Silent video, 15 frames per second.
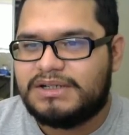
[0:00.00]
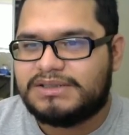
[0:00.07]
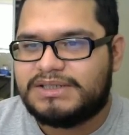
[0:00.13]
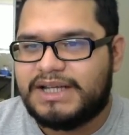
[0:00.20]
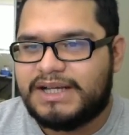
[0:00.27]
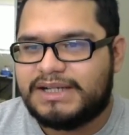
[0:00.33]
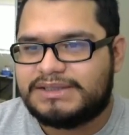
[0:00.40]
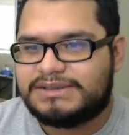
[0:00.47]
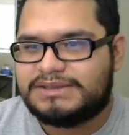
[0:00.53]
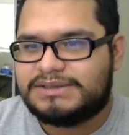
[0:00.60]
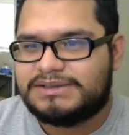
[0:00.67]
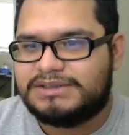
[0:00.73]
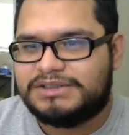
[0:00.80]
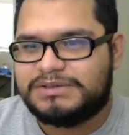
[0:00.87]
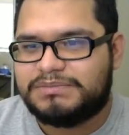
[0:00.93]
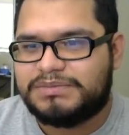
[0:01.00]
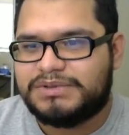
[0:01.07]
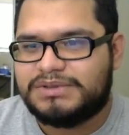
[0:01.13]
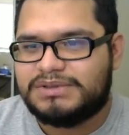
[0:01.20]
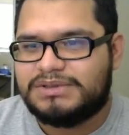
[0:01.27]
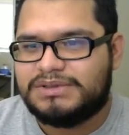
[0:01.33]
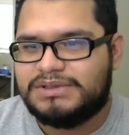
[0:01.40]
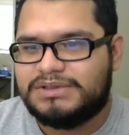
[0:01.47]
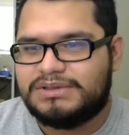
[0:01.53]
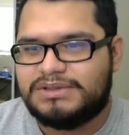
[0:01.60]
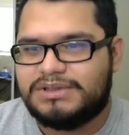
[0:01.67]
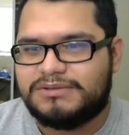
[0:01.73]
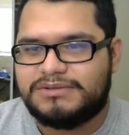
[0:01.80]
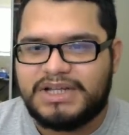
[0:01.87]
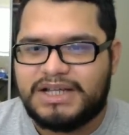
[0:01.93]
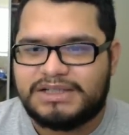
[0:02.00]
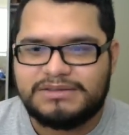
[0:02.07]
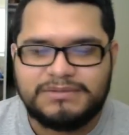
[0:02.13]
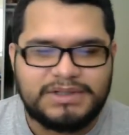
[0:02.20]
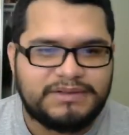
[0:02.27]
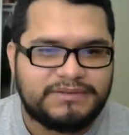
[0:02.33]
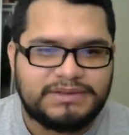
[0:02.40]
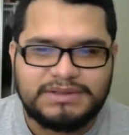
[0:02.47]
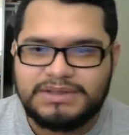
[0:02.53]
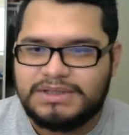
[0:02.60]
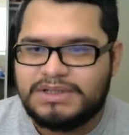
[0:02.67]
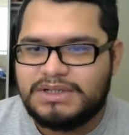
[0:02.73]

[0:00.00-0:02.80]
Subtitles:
Tax, just put no tax, whatever.